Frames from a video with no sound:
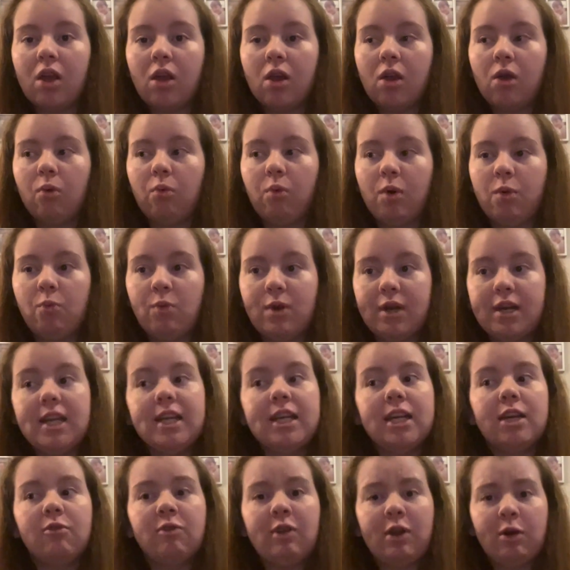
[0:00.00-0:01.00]
when we
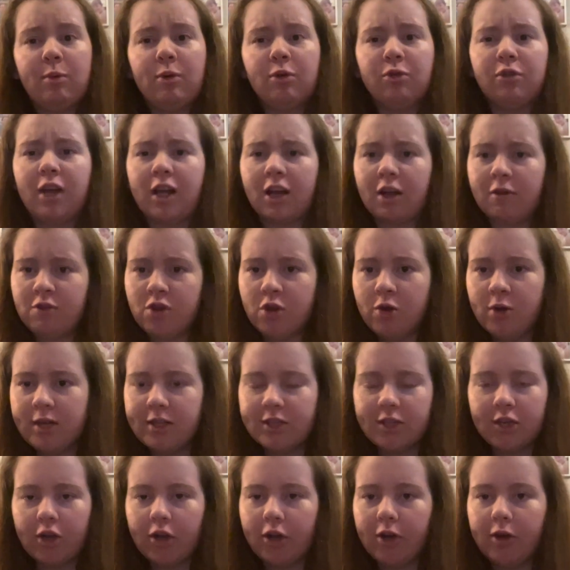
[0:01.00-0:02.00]
needed a rebuild like a few years
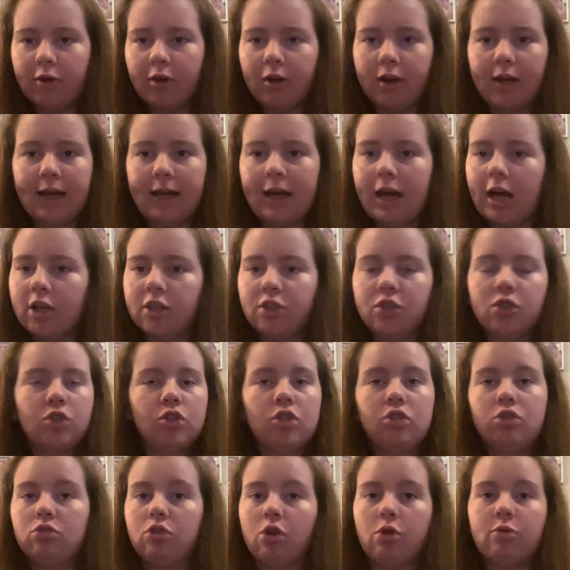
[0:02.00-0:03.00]
ago. Like, I
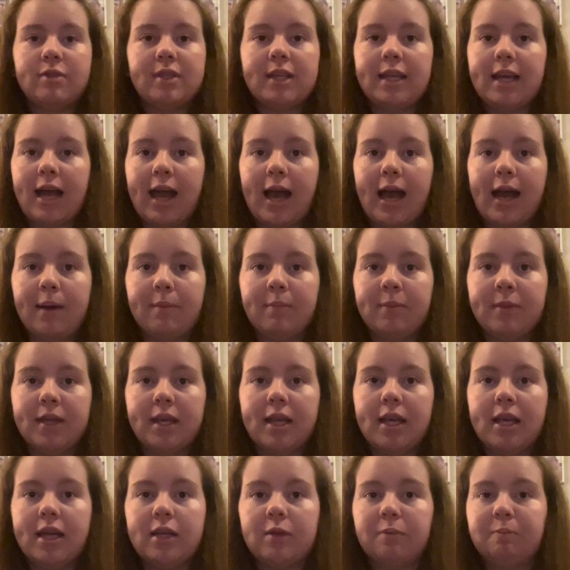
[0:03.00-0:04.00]
don't see it
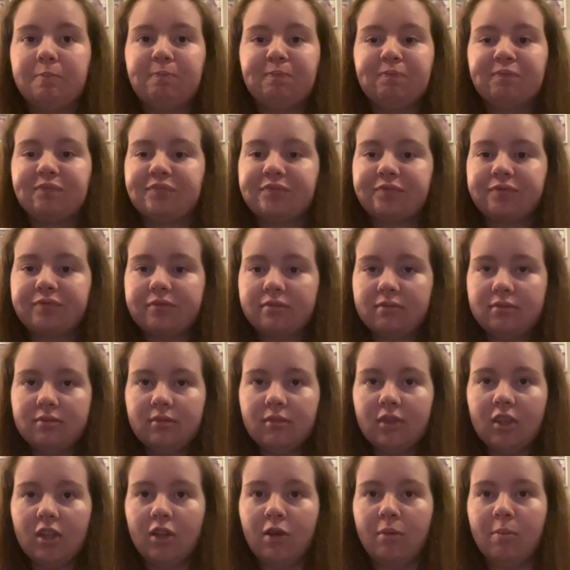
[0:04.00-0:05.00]
happening.
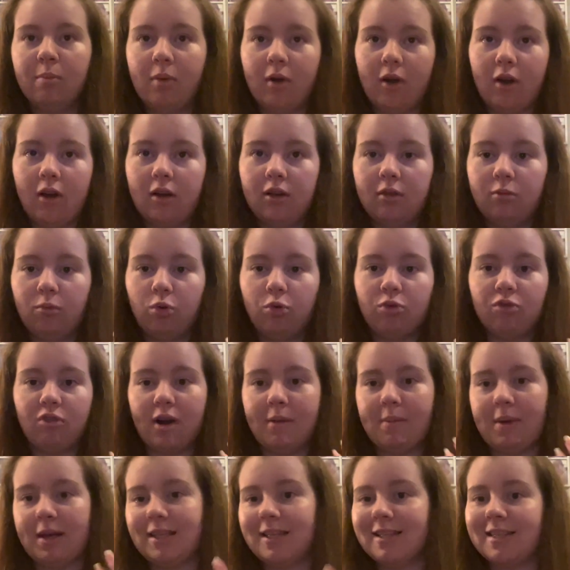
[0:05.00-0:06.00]
But what Ryan
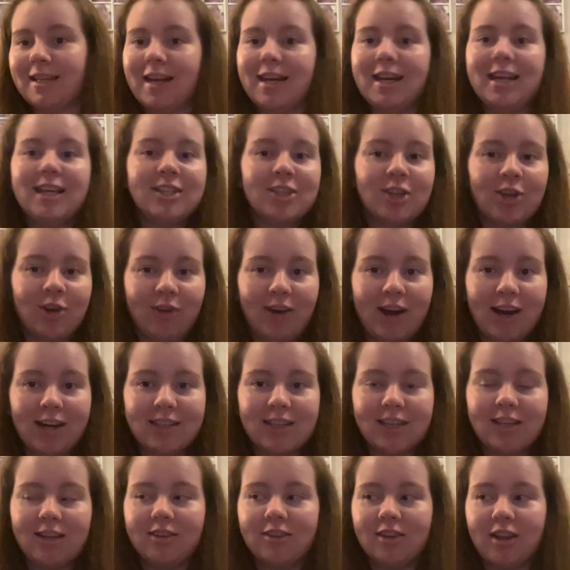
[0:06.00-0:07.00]
Mason is saying is correct
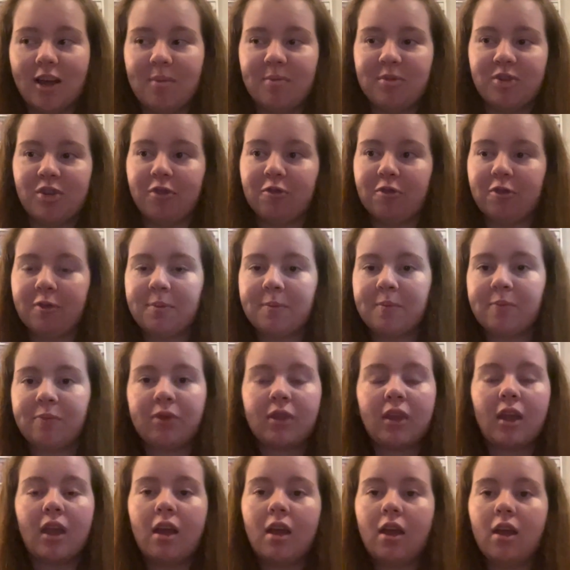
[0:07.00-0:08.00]
in the terms of
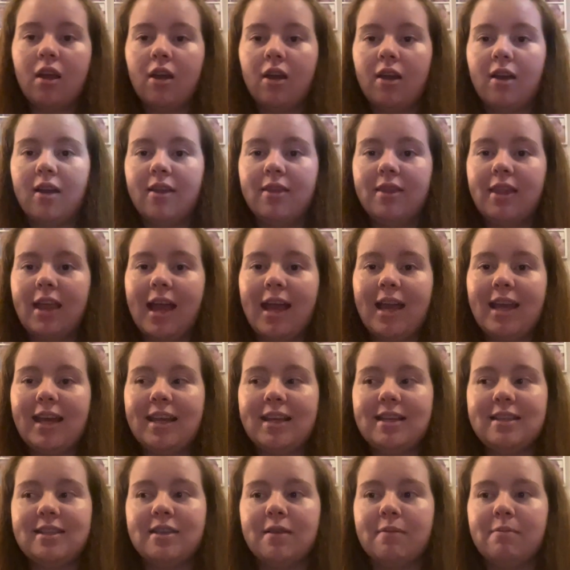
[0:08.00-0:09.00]
there
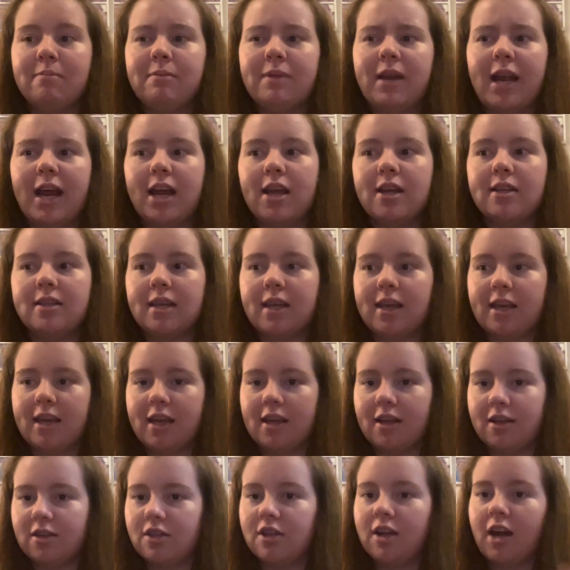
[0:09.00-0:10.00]
is players
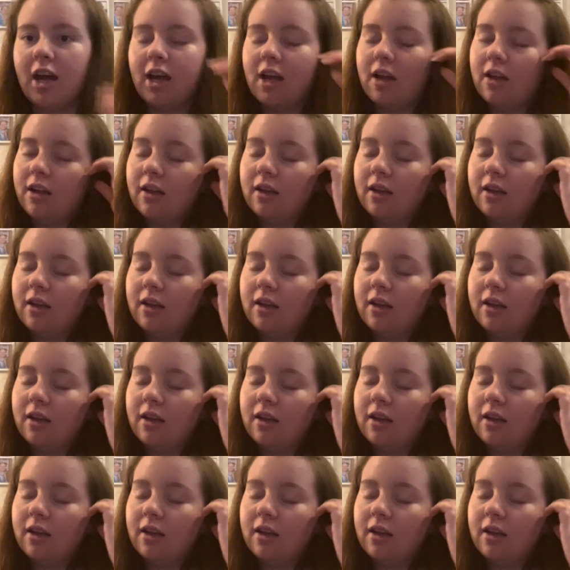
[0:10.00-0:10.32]
here to like